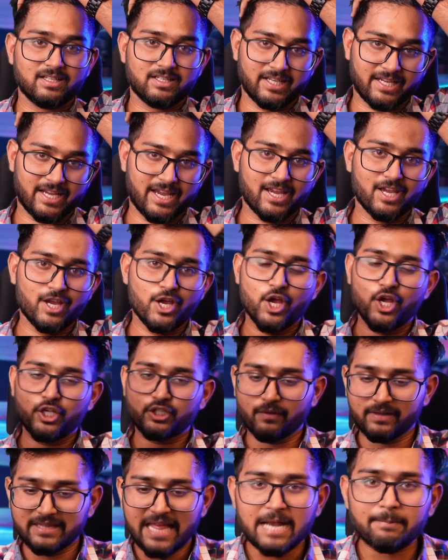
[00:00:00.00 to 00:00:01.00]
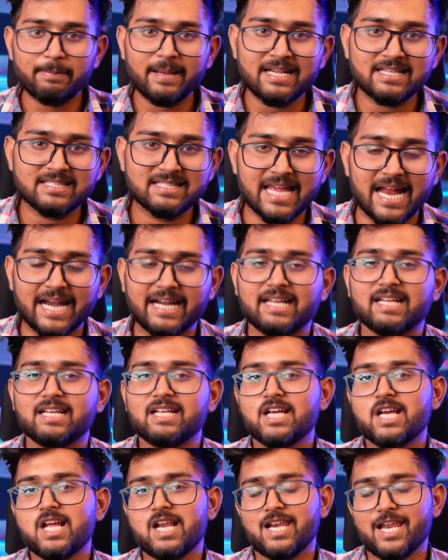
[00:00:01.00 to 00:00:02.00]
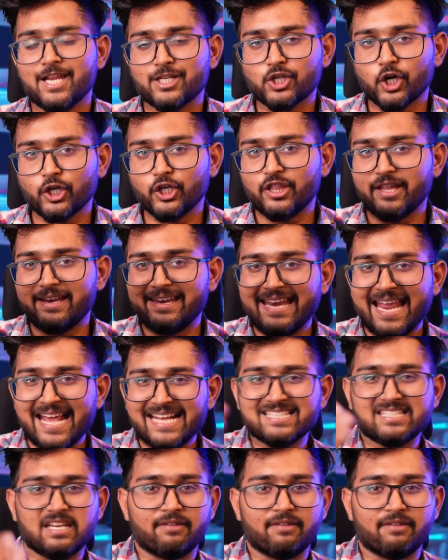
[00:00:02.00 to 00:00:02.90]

Okay? So with that being said, let's go to the next